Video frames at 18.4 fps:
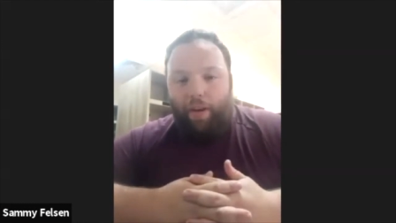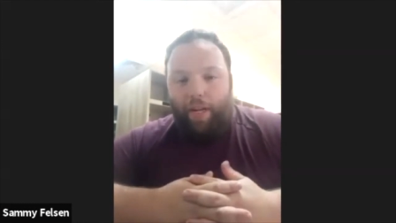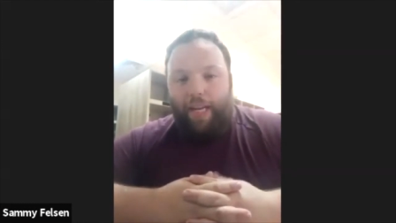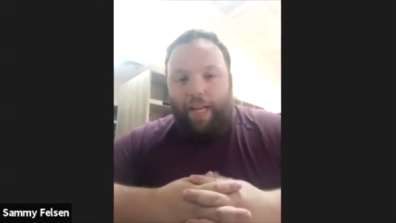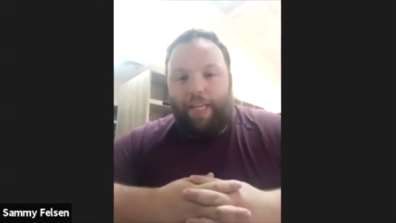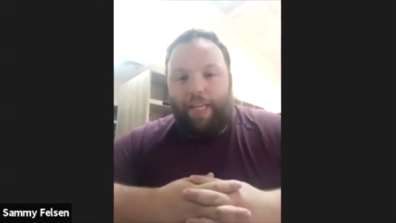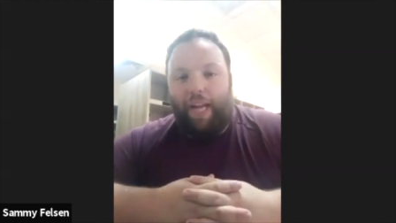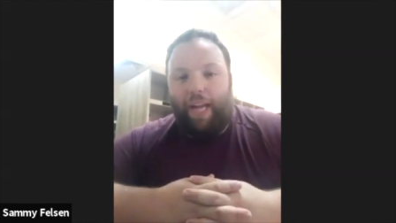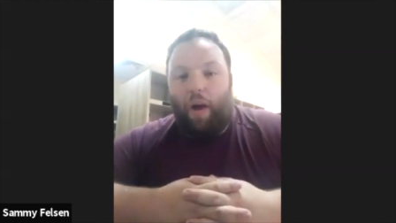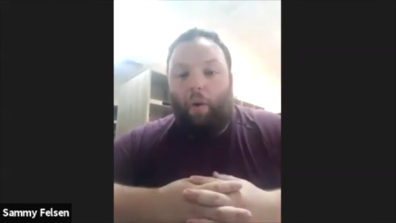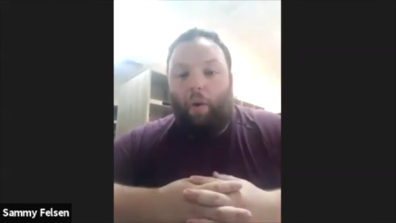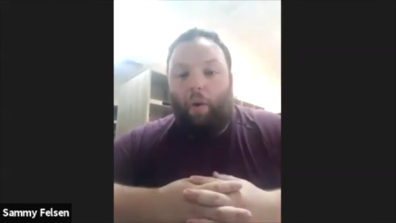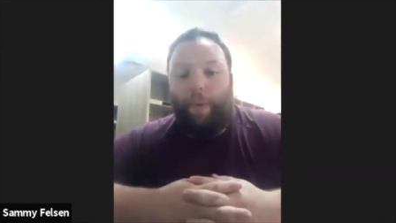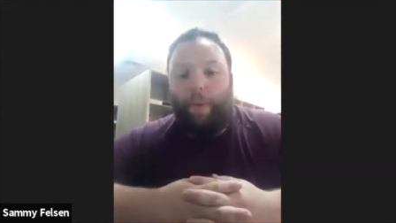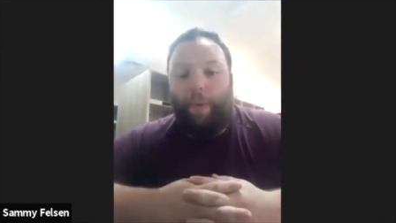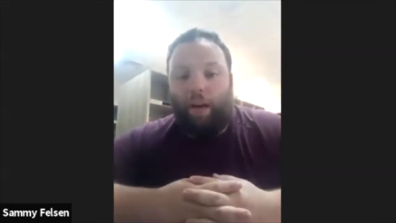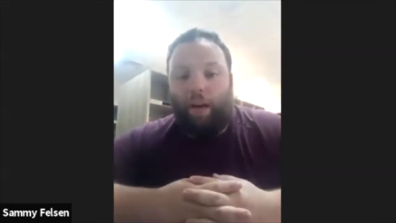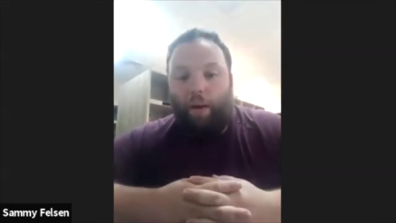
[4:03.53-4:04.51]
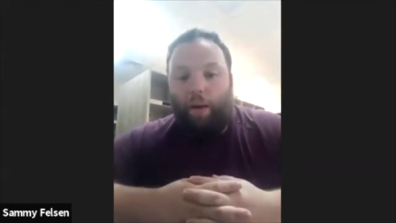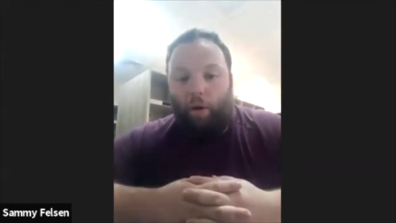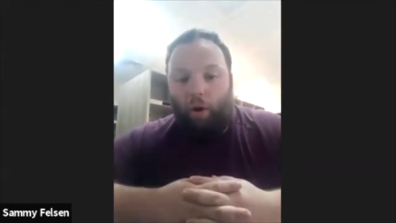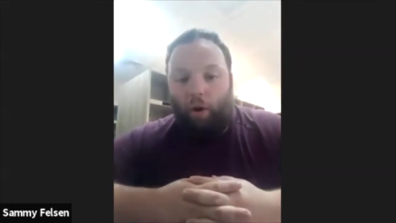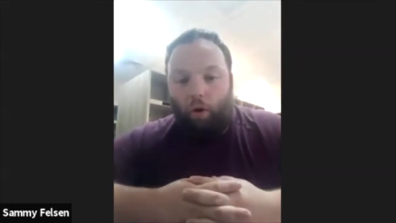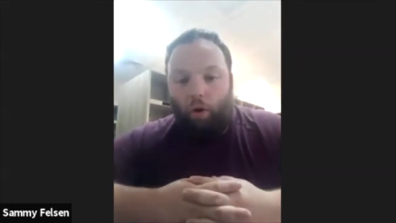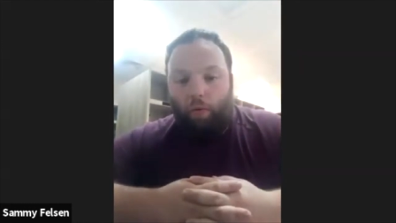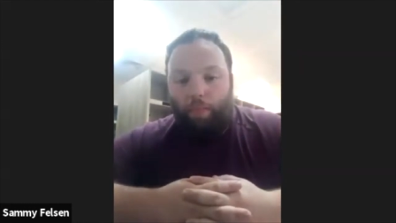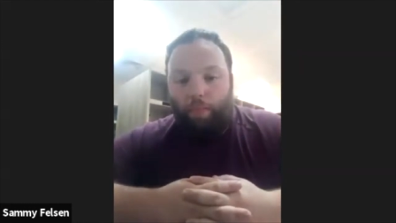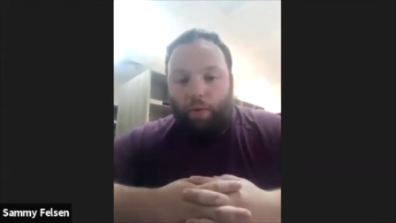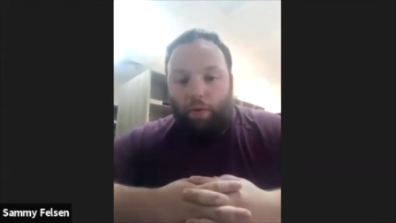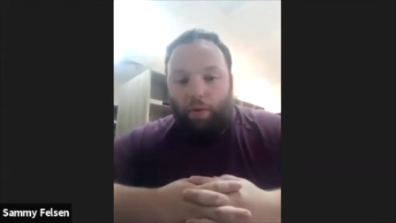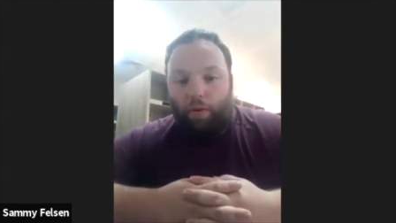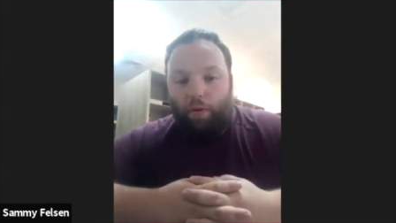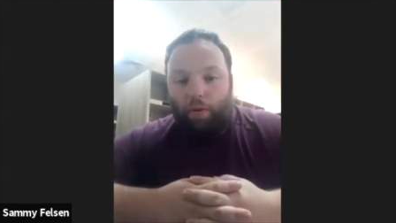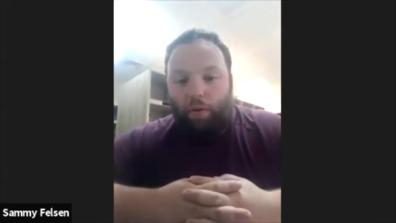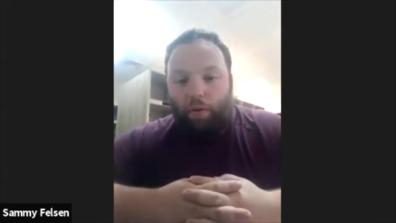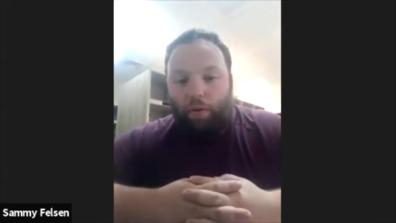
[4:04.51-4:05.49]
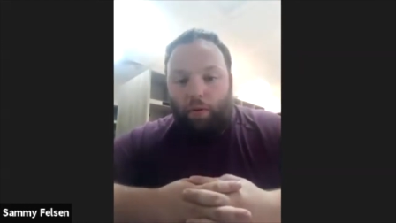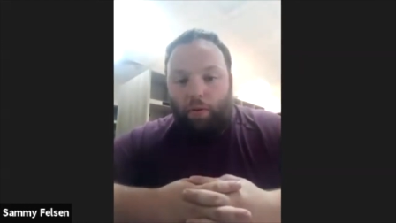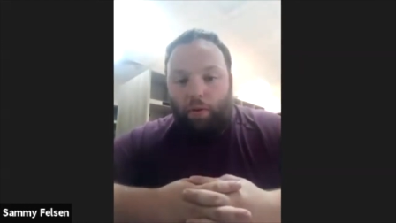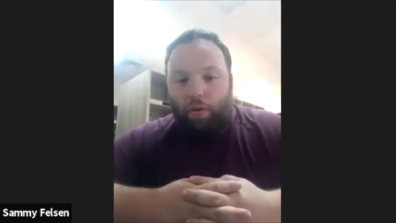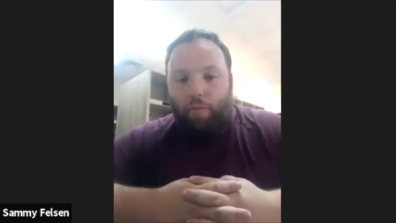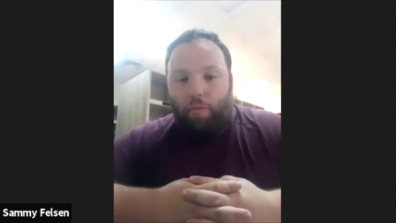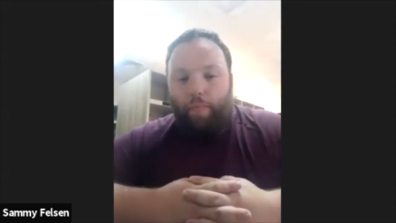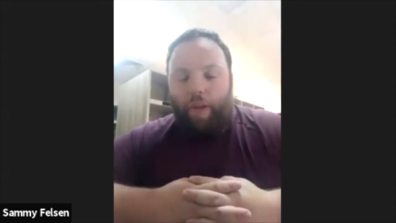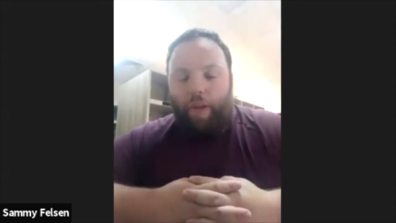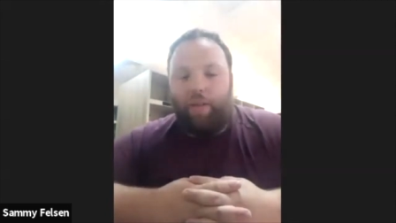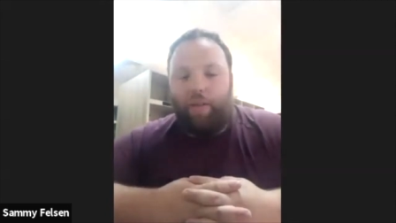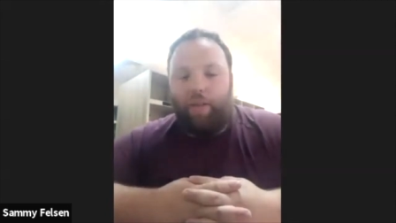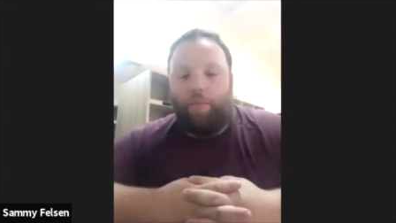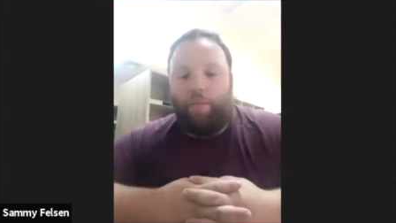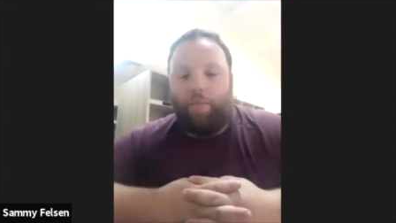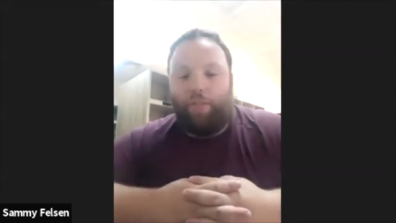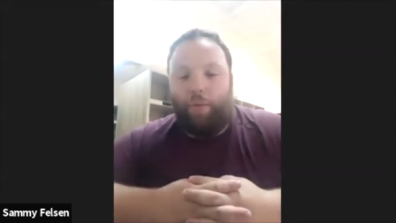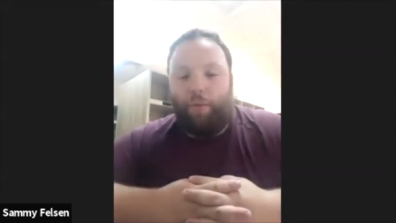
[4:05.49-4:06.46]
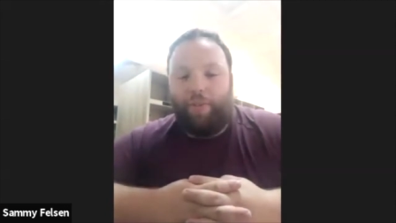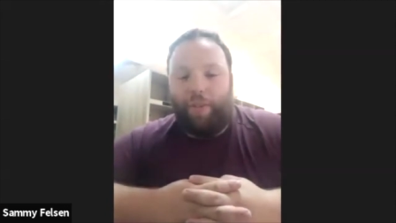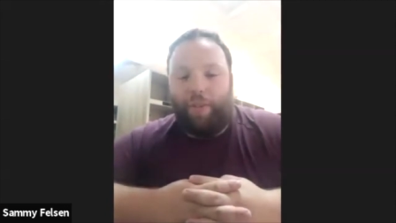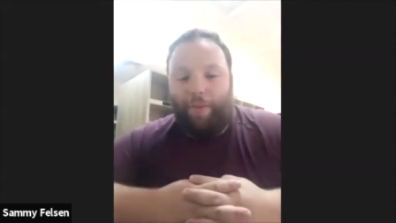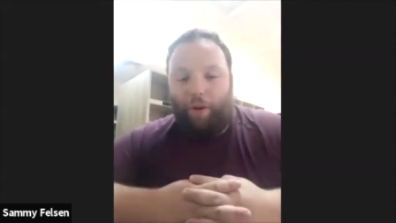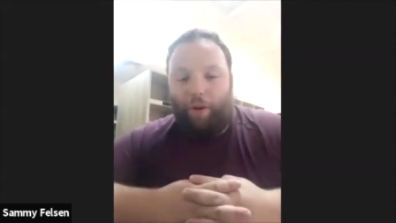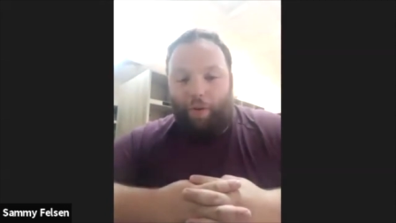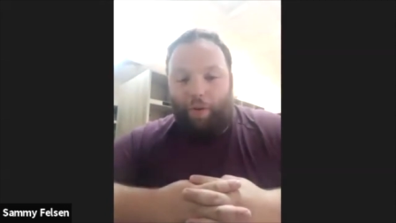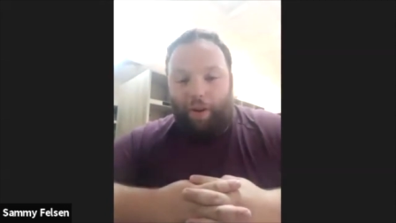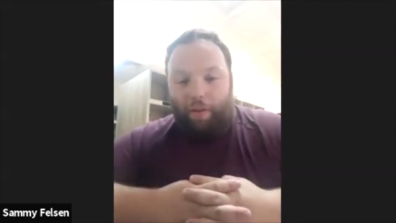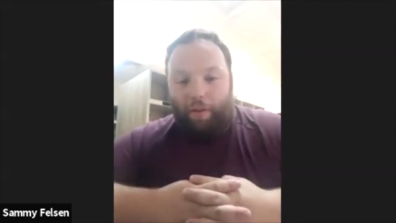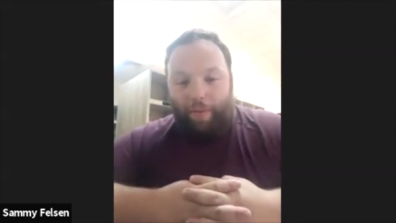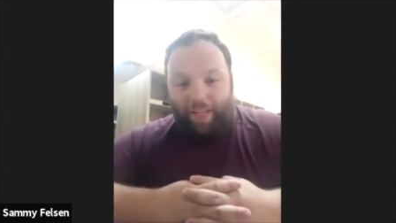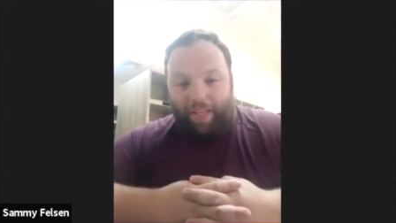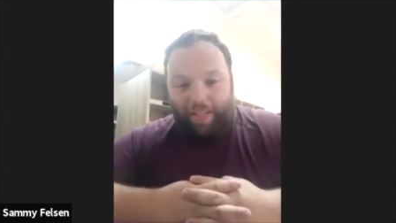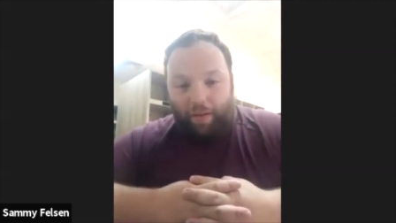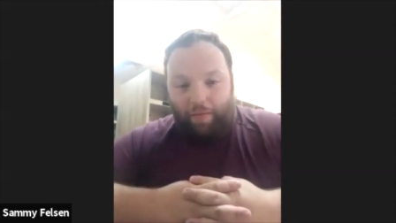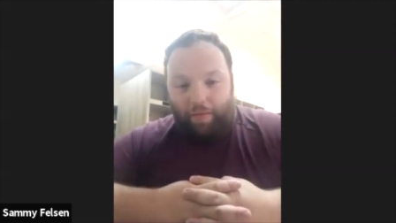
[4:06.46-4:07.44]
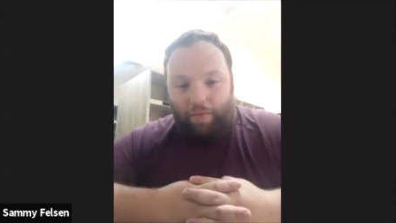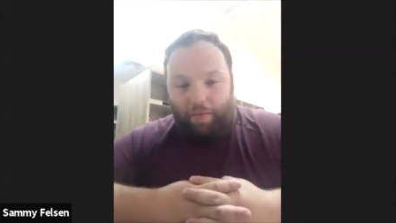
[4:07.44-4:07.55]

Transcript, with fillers: he did not want me to come home because I was doing something greater than myself.